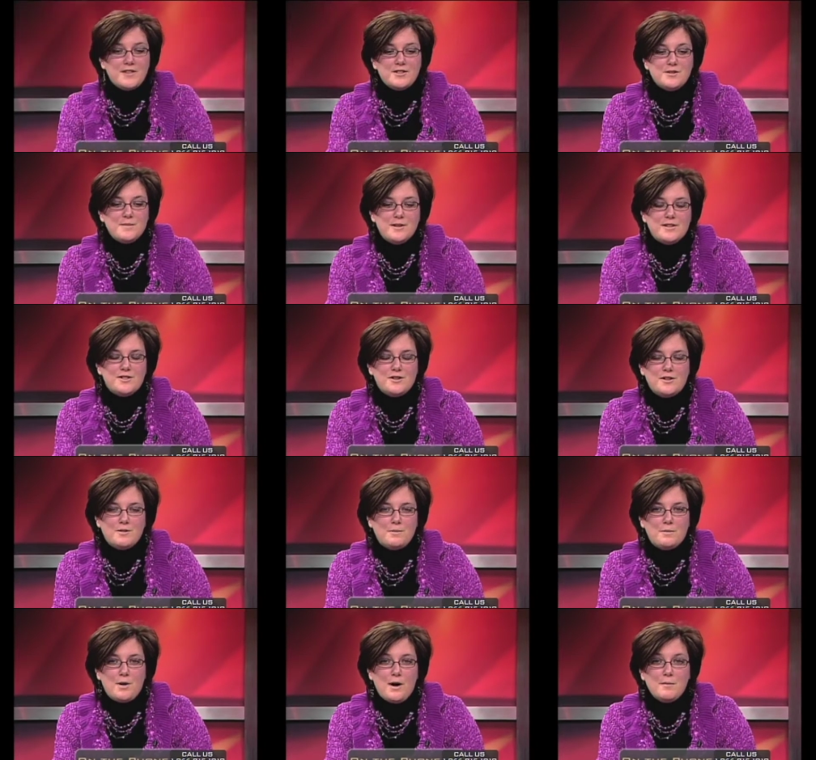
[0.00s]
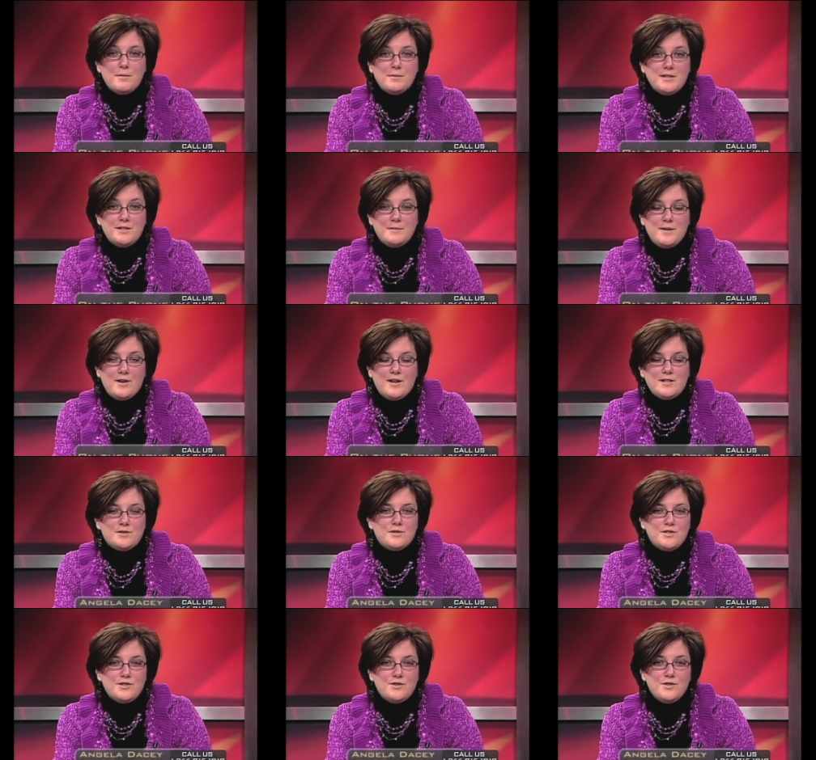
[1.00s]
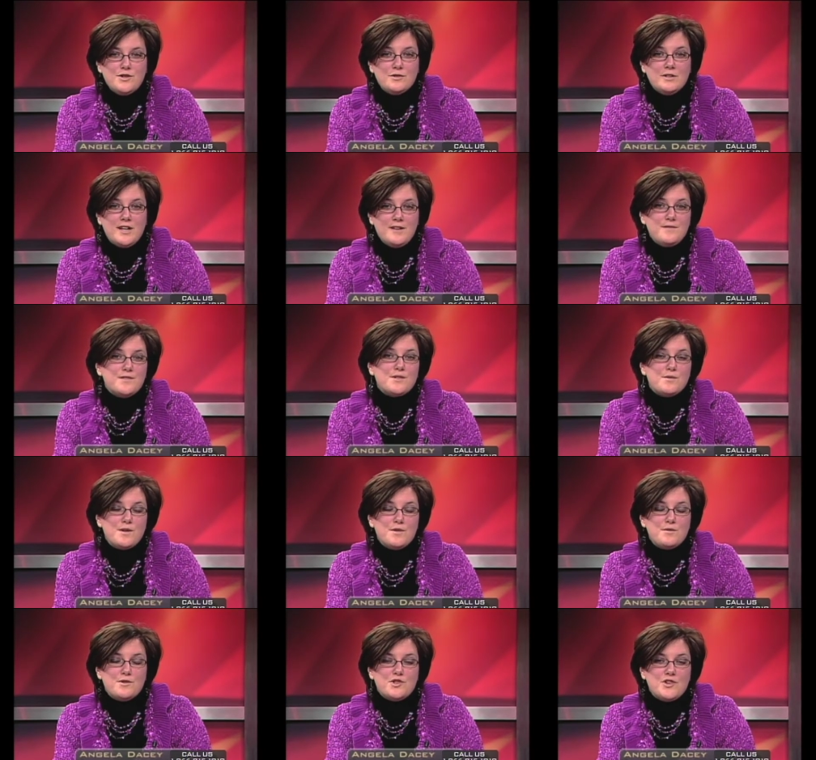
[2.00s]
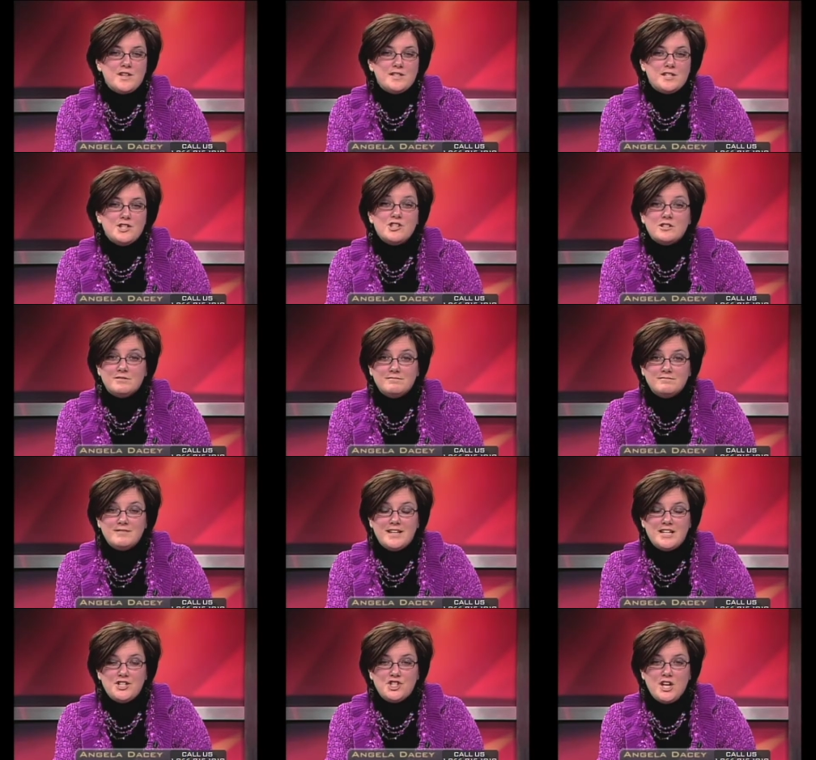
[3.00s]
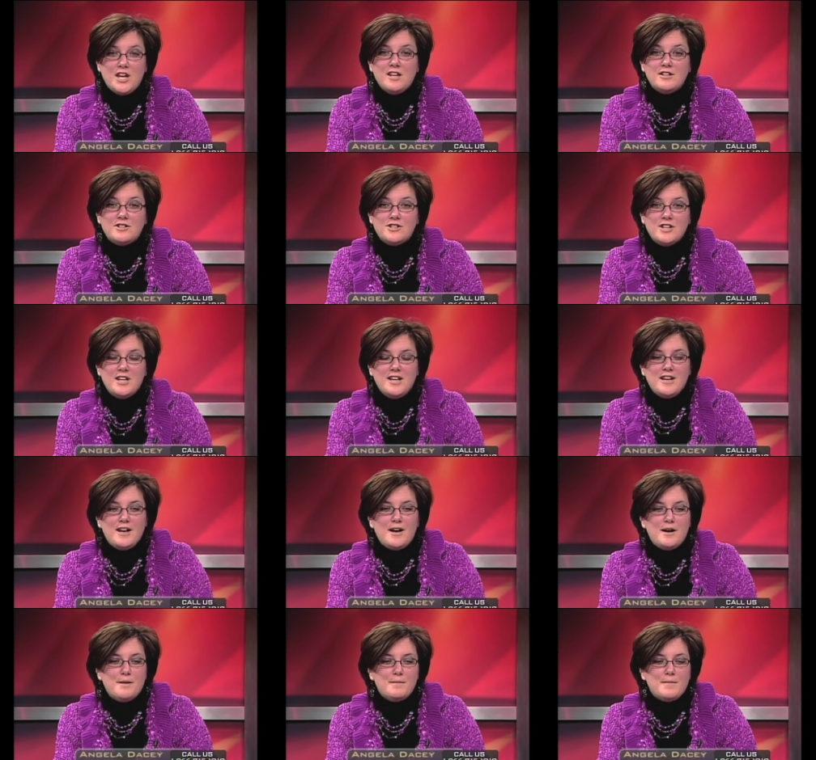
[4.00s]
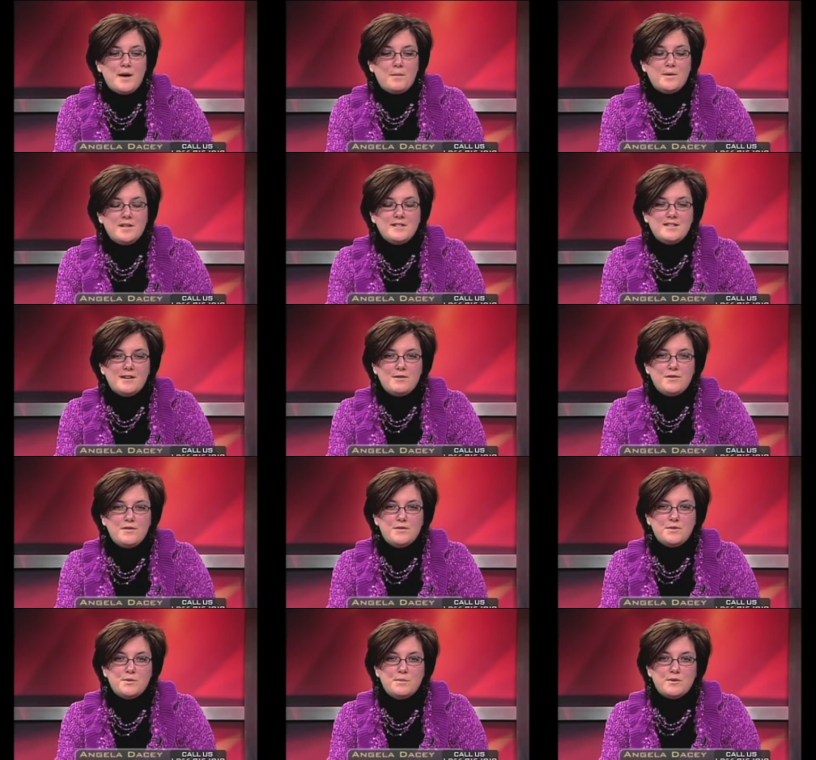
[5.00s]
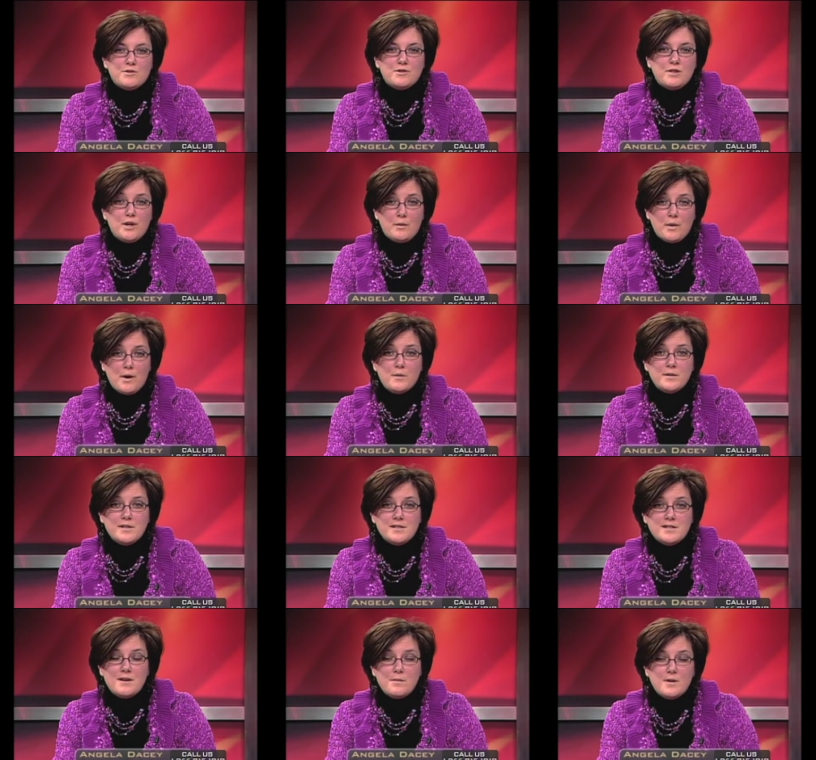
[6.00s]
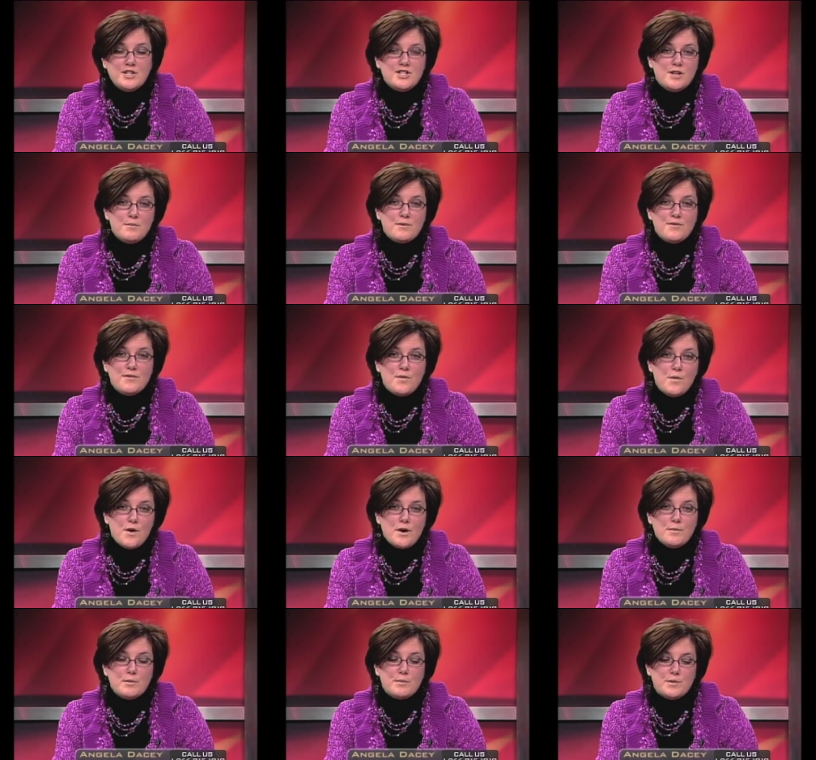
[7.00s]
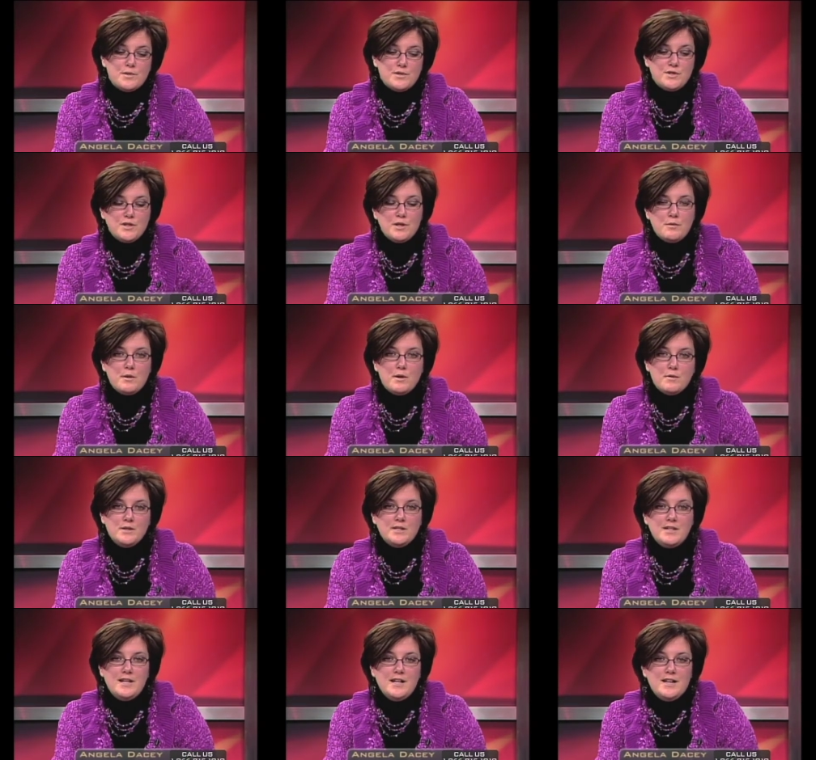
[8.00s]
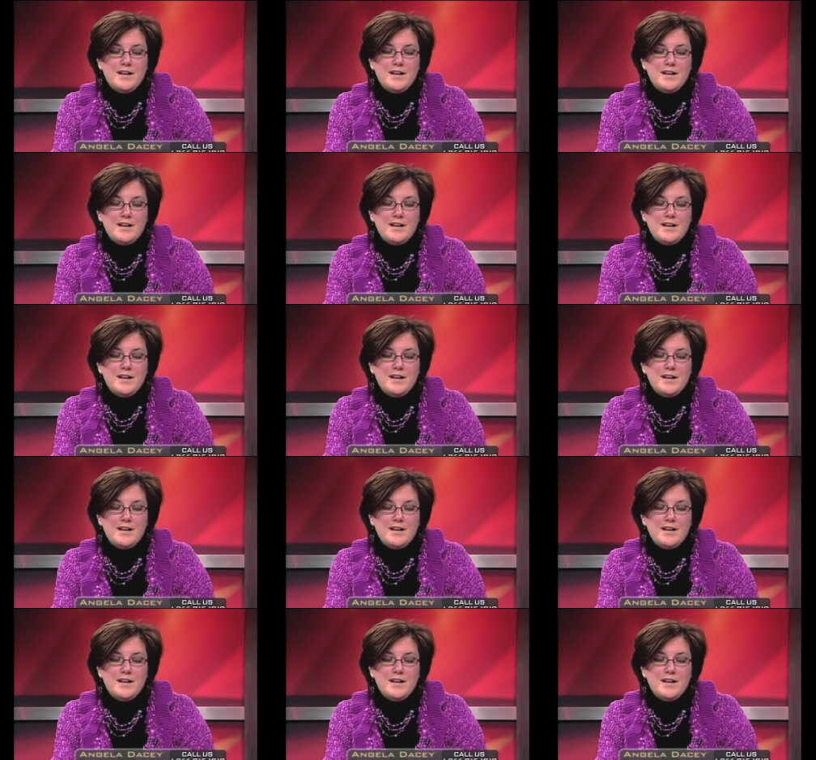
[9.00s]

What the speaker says: think, to be honest, Crystal, your life is going through a transition and a change. I wouldn't doubt if you've spiritually grown in some way, shape, or form, or personally grown,